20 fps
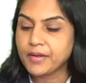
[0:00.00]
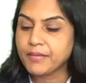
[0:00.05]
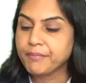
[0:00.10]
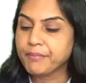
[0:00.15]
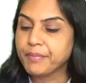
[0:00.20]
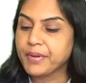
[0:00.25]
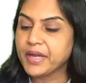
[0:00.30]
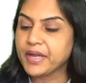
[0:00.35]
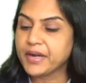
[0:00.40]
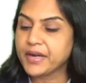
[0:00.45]

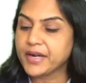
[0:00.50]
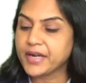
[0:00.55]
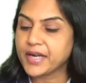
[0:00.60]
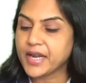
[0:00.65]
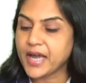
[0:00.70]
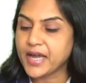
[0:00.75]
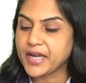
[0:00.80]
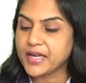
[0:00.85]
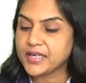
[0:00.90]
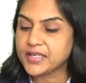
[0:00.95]
B
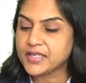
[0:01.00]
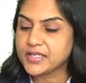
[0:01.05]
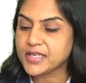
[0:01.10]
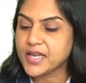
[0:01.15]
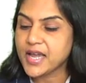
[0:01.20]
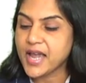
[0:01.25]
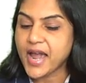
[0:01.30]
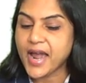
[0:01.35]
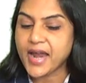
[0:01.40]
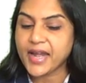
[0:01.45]
retires
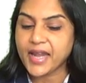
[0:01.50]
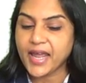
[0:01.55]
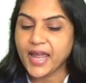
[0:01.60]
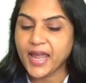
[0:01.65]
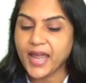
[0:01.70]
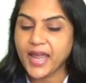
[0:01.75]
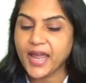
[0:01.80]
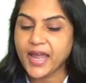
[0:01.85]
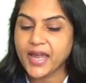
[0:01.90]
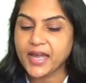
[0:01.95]
and A
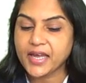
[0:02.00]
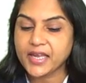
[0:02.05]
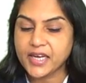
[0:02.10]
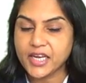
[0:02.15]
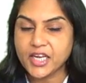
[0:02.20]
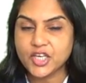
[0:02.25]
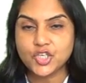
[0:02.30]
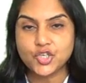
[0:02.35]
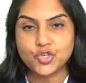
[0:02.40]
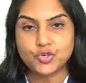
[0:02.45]

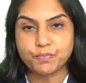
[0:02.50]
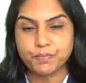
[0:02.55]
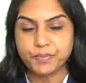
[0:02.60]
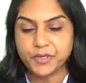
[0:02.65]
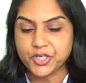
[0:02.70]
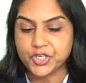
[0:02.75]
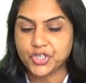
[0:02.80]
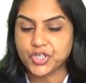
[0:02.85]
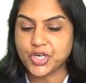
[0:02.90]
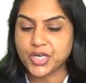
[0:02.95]
agrees to
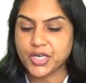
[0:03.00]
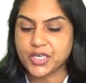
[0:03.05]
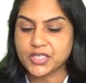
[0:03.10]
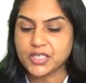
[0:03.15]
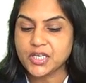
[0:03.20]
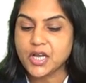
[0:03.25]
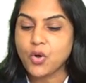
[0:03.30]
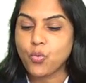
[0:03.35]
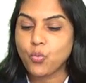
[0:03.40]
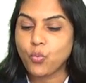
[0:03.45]
purchase
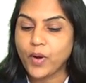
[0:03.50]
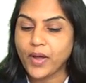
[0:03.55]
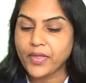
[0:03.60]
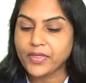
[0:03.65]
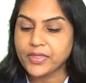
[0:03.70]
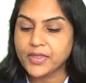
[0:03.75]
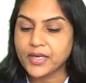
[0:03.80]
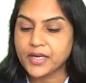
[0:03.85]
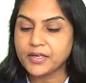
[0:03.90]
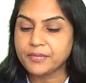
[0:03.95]

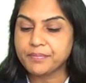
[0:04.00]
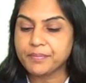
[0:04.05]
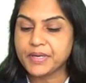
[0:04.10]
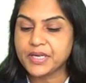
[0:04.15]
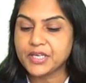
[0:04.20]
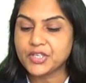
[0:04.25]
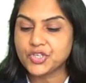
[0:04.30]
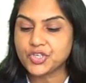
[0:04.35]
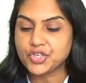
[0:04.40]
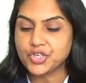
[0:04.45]
one third
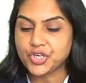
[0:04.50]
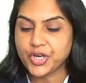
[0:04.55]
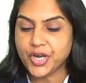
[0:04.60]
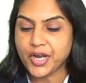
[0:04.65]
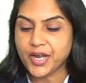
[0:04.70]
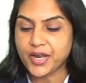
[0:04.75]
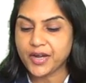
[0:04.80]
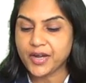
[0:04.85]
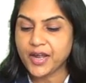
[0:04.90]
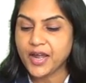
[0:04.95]
B's
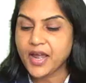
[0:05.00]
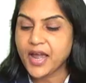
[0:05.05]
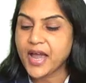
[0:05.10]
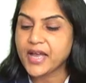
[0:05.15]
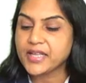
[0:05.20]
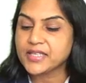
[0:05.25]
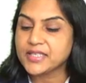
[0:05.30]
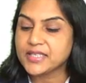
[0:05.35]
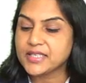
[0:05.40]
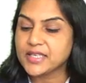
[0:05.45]
share
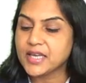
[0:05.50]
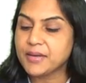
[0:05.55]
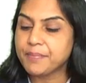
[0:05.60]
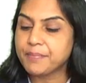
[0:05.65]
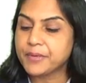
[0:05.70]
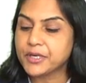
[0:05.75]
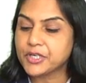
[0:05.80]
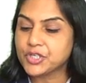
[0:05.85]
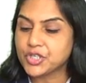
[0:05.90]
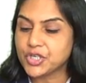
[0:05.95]
and C
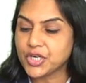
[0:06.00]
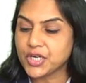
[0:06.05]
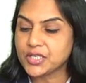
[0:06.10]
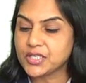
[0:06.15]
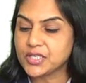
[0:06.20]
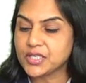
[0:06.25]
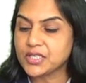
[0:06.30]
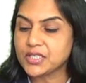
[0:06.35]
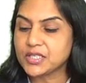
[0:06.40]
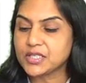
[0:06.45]

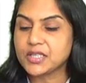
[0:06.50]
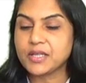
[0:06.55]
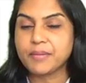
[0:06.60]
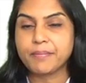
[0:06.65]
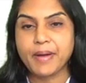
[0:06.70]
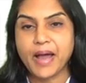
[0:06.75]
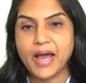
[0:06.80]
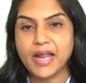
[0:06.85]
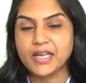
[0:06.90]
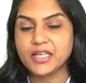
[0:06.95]
purchases the
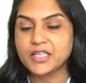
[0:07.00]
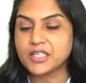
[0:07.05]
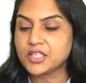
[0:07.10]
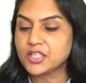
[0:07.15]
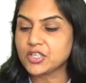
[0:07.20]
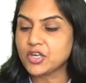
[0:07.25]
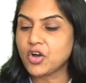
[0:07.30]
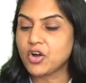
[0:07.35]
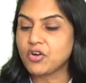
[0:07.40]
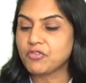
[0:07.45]
balance
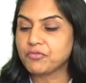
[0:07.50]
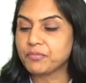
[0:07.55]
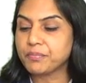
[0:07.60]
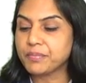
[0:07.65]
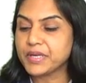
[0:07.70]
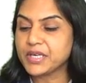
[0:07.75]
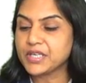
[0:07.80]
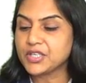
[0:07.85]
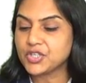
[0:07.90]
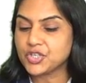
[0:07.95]
of
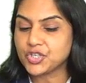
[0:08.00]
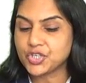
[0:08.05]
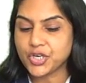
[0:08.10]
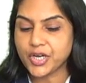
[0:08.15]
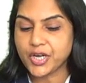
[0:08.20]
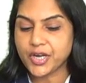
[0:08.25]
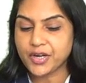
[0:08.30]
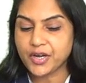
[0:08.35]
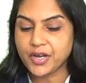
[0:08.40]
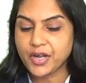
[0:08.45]
B's
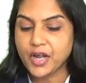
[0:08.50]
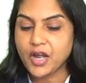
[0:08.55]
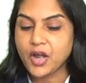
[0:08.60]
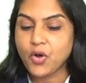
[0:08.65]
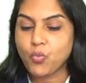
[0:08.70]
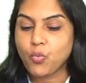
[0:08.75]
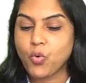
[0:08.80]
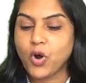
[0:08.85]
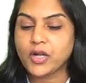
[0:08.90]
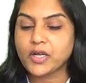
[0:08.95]
share
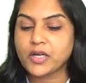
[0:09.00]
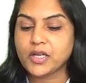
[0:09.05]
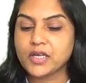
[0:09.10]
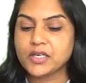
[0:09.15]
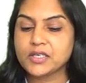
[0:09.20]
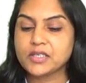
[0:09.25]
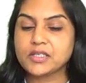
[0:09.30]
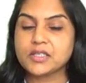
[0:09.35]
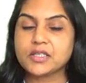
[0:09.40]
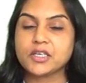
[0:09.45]
what
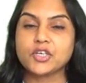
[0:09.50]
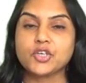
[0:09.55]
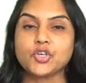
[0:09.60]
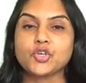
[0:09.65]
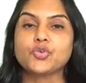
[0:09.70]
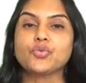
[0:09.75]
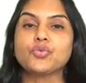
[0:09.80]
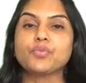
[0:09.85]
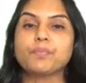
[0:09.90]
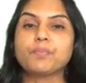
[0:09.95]
is the
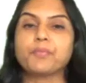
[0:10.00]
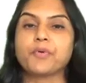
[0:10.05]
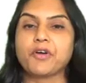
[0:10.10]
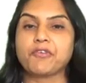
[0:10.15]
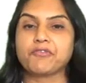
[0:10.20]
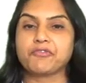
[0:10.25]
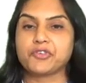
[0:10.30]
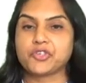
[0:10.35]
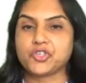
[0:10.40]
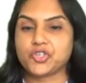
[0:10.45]
new
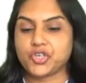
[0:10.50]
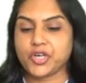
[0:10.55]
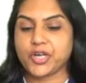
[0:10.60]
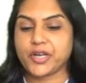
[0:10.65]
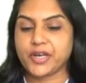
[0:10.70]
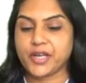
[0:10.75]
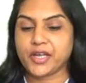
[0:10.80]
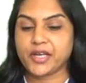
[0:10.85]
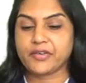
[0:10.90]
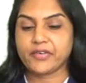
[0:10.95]
profit
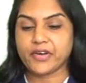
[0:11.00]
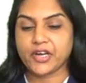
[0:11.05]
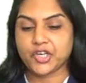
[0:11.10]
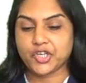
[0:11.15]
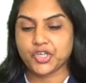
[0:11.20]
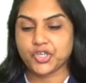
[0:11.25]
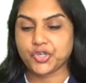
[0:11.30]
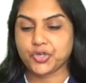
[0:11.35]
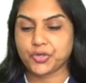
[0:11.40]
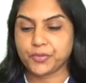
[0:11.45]
sharing
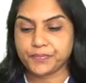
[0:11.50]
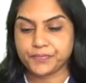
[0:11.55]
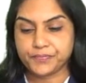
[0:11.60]
ratio?